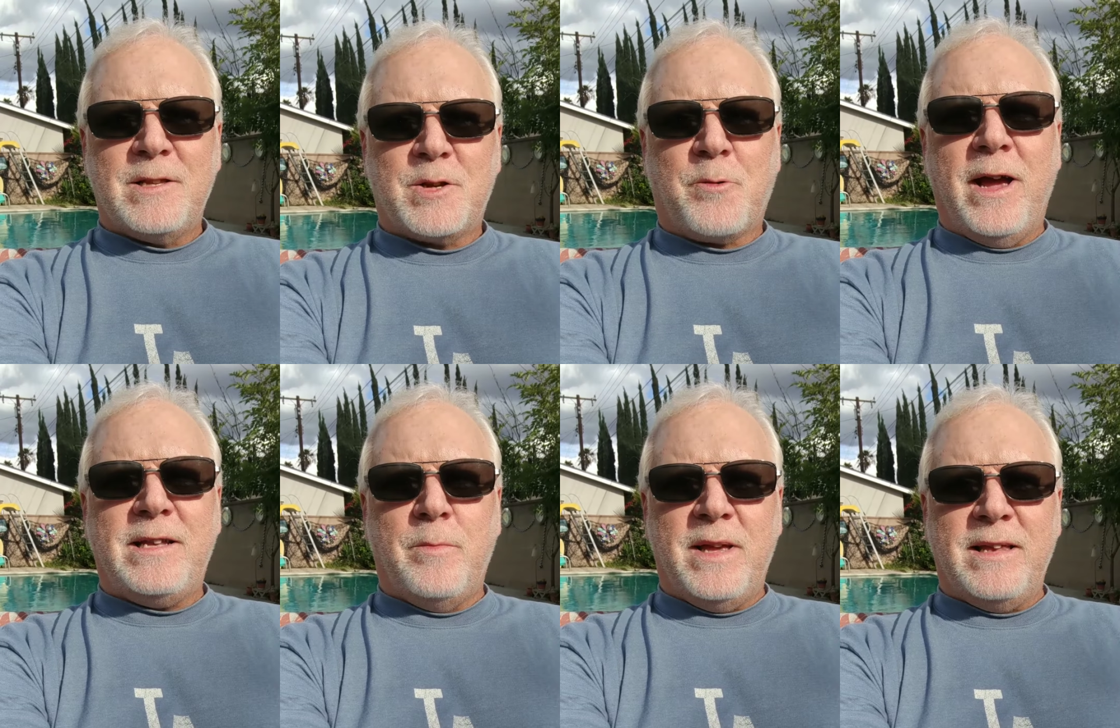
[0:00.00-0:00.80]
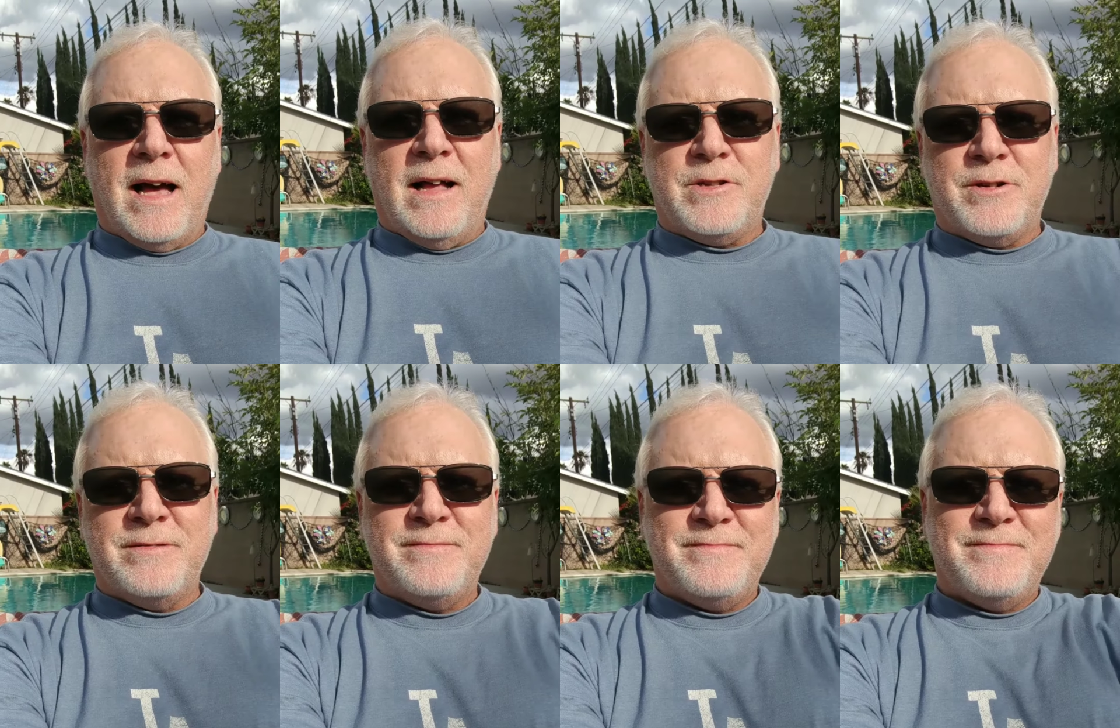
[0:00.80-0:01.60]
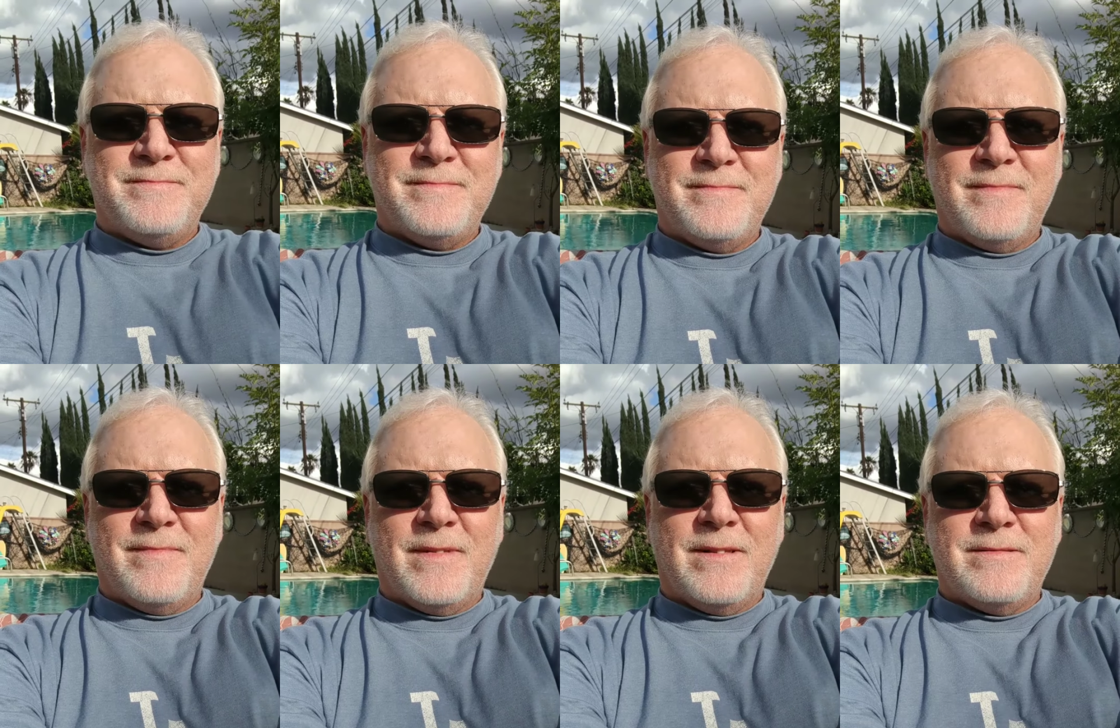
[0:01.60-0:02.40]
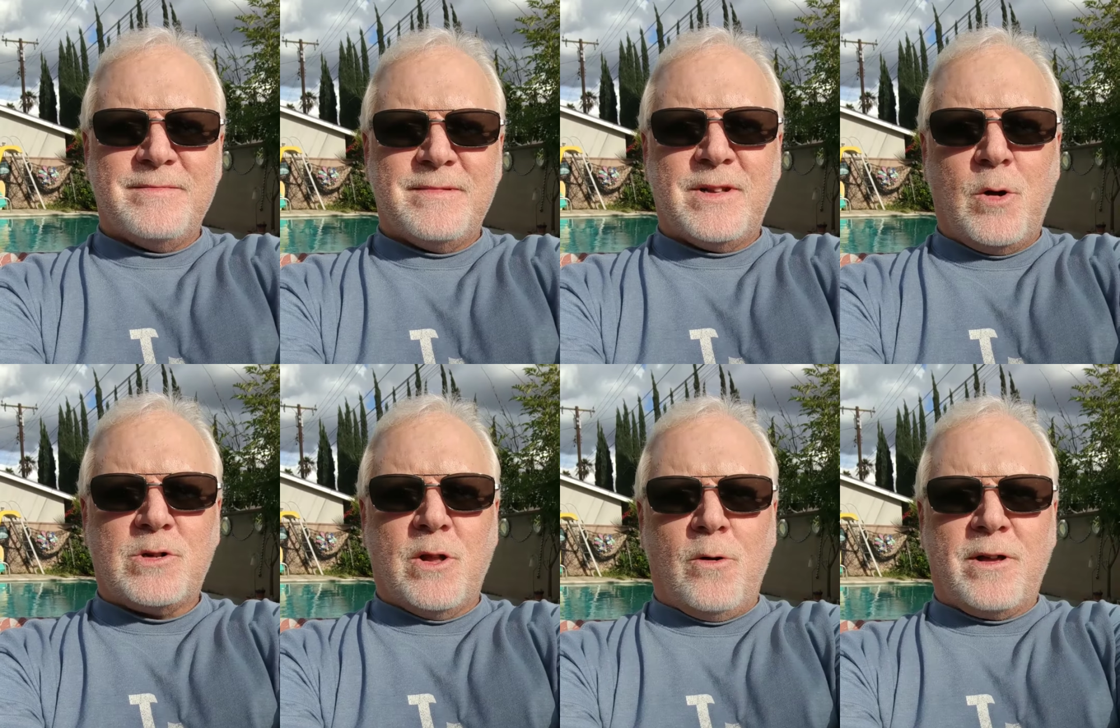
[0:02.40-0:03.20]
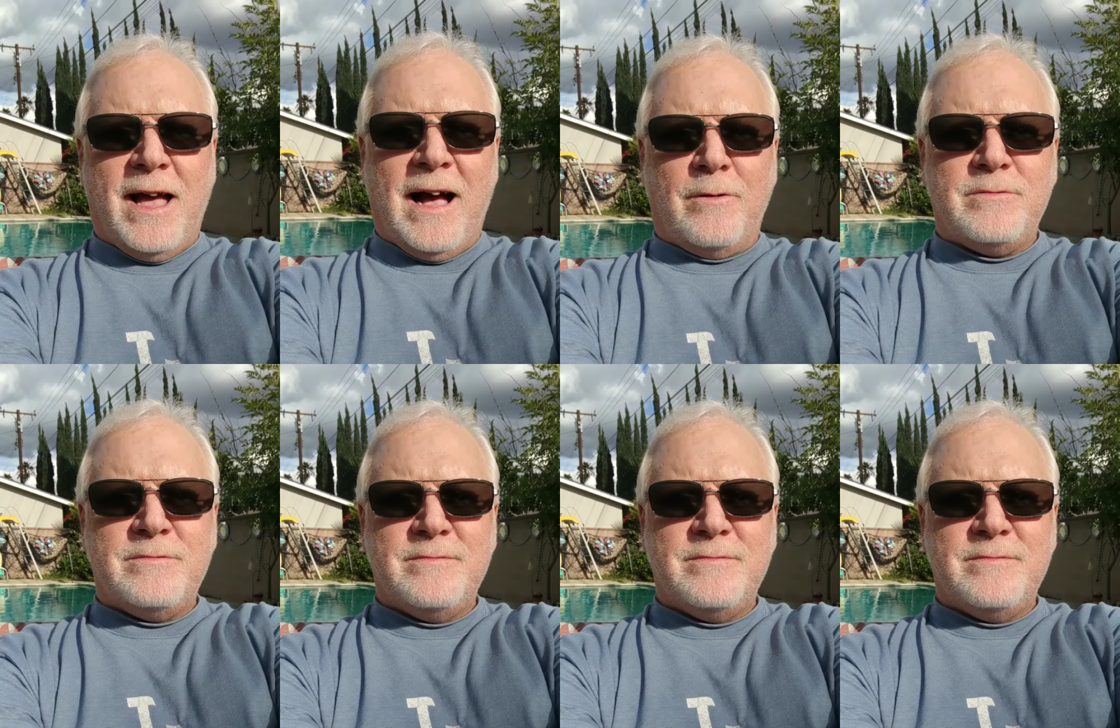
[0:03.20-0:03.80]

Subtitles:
It's great to be a Dodger. Coach Loke, out.